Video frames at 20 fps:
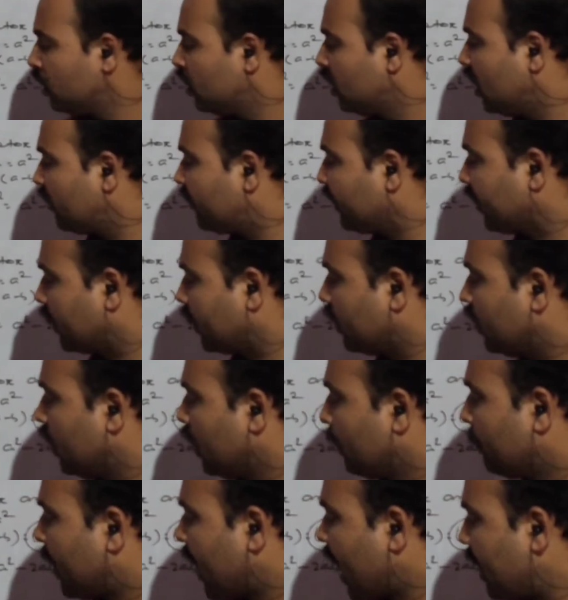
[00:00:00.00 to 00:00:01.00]
Often
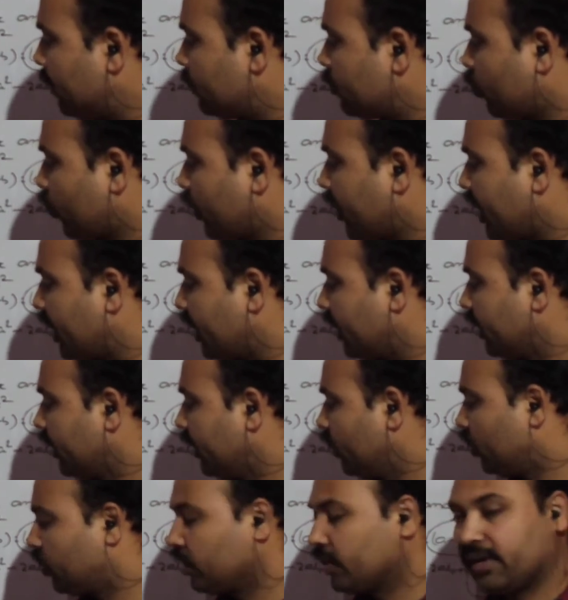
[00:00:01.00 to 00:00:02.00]
5 square
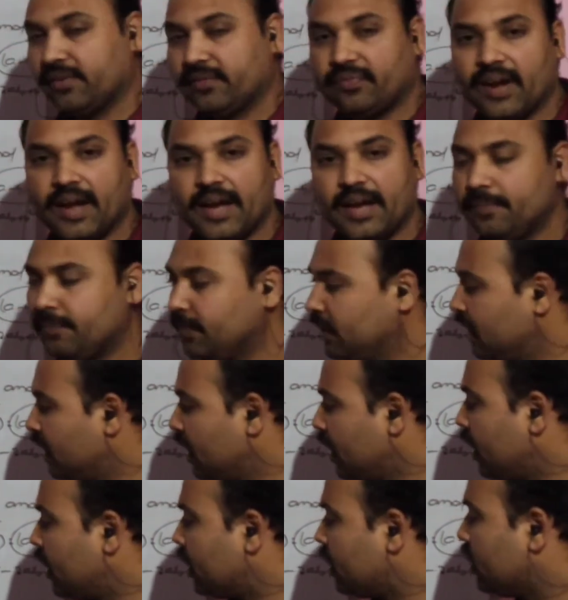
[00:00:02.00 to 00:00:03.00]
your 25
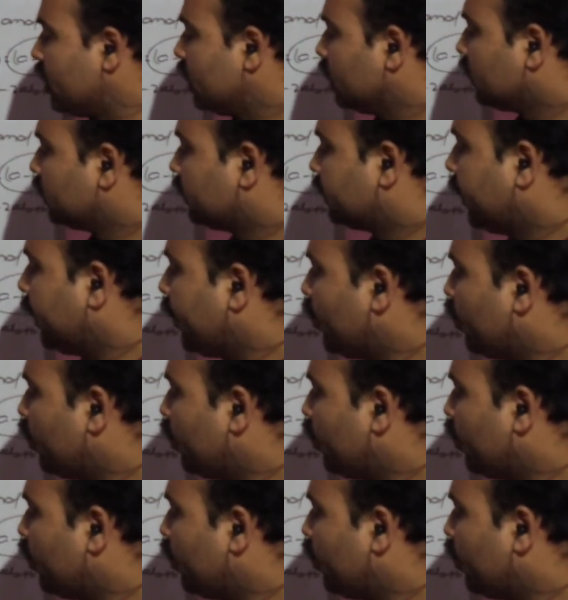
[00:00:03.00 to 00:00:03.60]
and 3